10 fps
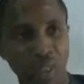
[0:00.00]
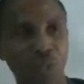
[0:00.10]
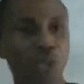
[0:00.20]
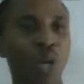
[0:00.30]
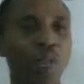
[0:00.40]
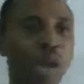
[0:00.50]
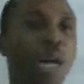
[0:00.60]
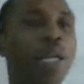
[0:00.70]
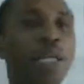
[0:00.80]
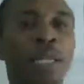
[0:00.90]
which you have
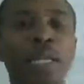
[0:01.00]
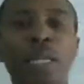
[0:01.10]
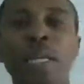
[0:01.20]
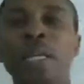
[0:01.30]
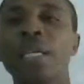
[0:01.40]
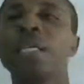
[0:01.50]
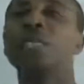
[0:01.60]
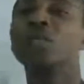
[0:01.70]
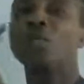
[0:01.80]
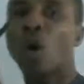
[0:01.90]
calculated,
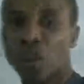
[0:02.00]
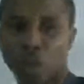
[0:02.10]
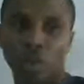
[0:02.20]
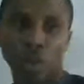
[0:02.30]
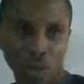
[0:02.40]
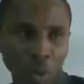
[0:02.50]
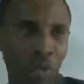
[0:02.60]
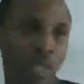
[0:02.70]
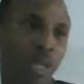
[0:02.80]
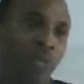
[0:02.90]
is not
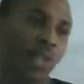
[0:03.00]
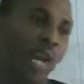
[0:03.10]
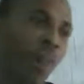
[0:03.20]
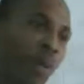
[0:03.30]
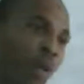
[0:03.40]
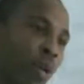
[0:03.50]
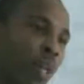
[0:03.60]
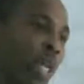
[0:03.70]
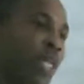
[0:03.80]
constant over that period,